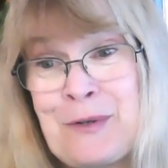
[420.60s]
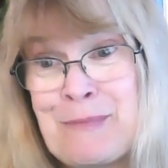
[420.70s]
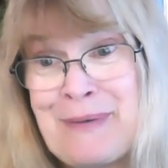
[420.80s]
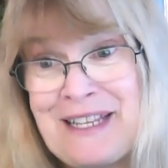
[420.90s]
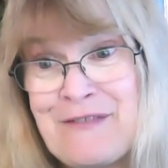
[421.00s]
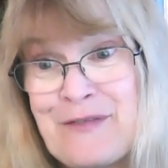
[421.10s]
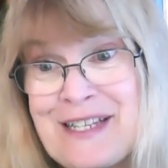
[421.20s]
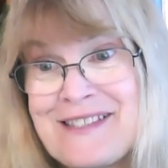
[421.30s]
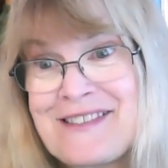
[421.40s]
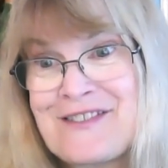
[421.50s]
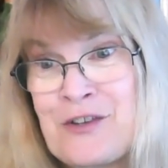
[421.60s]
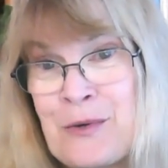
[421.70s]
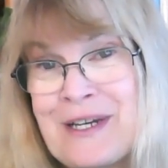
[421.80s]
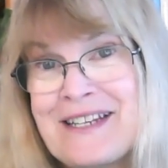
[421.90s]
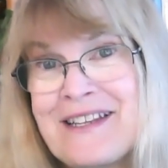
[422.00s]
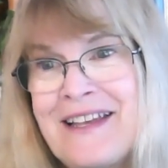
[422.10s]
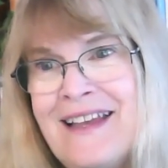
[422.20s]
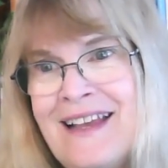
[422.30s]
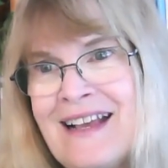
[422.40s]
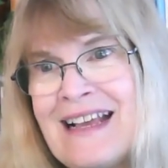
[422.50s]
benefits to it.
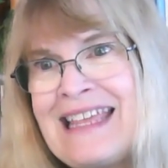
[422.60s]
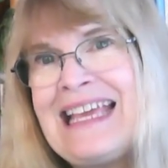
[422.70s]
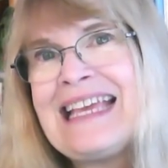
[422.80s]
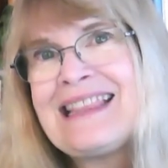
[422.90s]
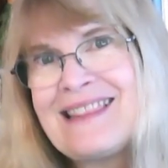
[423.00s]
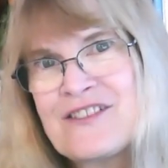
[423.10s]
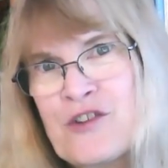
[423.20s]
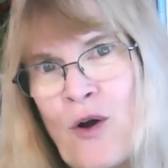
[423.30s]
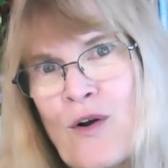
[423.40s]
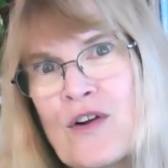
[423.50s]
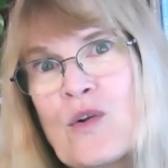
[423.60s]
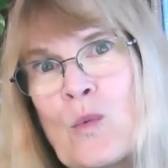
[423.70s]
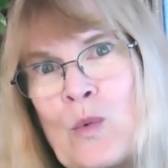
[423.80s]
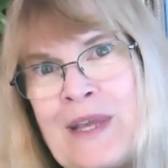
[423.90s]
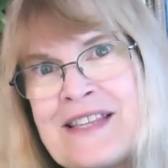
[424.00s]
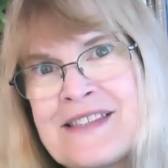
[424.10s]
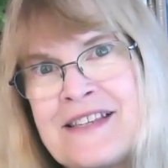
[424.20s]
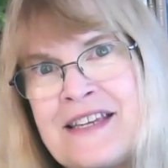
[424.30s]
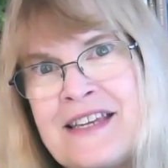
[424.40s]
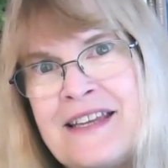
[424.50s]
In this card, we
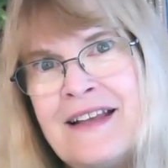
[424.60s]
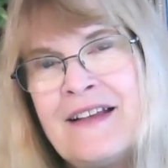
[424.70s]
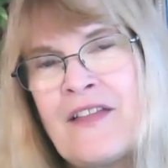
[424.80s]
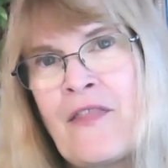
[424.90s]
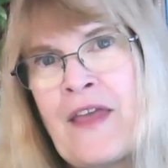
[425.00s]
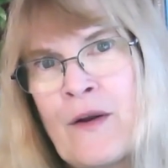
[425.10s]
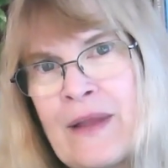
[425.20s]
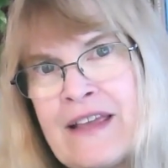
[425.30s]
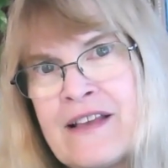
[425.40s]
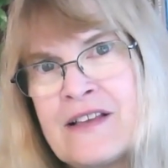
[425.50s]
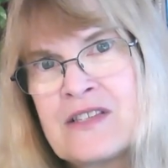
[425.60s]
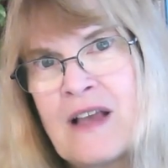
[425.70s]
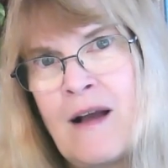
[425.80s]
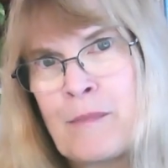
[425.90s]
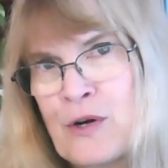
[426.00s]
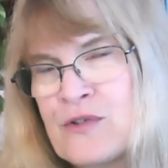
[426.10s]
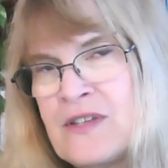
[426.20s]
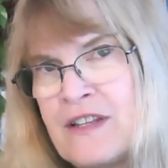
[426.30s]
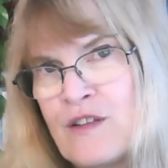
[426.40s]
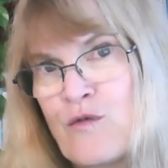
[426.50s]
see that there is a
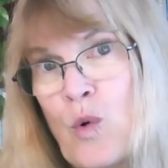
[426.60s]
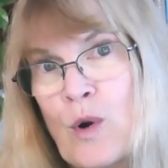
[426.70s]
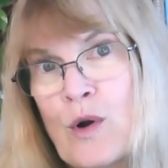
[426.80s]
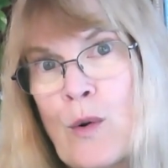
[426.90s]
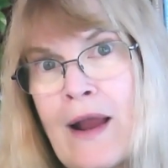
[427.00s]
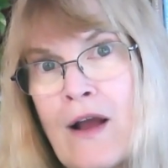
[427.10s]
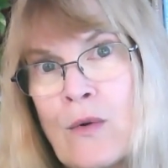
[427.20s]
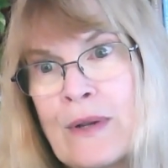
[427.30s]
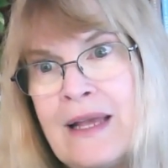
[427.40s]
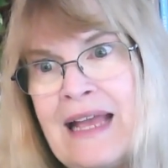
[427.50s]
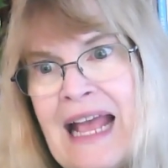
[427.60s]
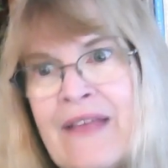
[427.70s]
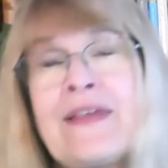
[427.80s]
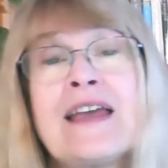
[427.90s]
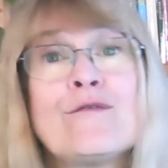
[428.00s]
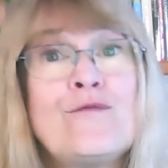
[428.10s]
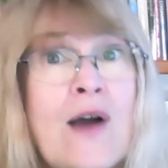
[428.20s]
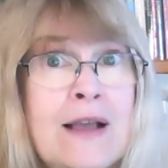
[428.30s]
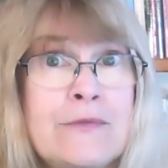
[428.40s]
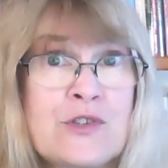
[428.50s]
person in the foreground, and they have
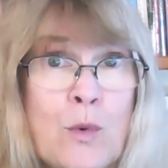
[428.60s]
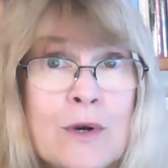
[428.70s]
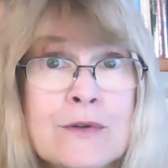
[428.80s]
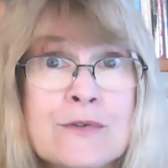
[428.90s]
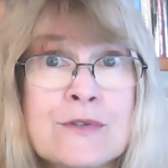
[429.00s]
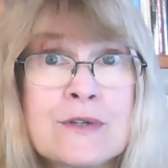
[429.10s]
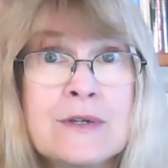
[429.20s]
5 swords.